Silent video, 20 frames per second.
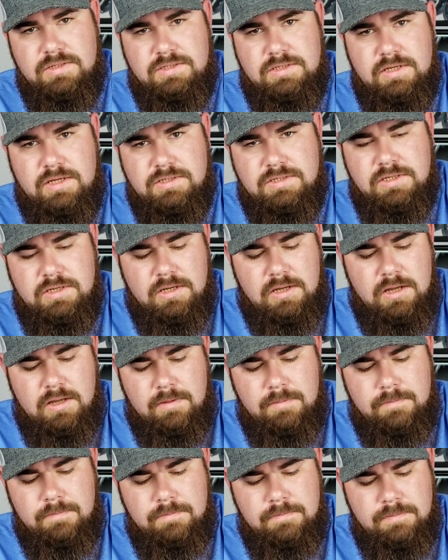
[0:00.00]
does
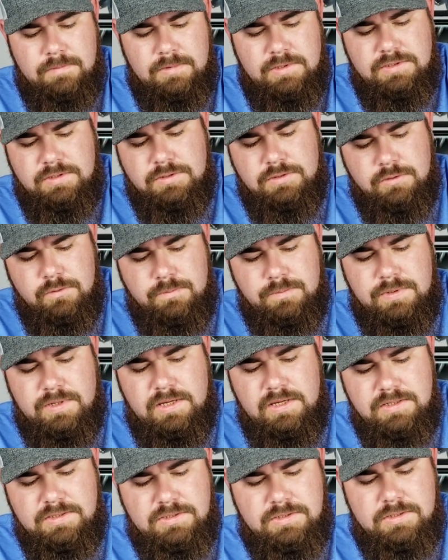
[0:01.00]
come. It's a
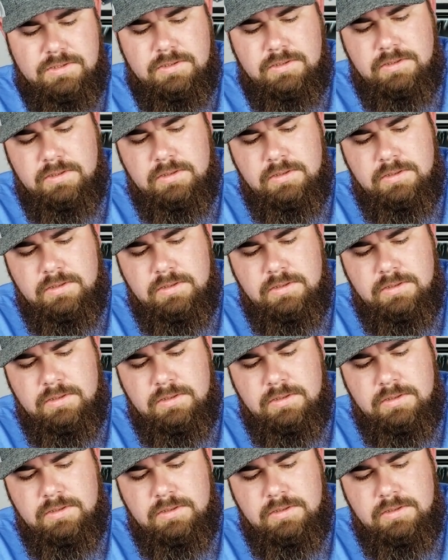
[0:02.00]
two-piece.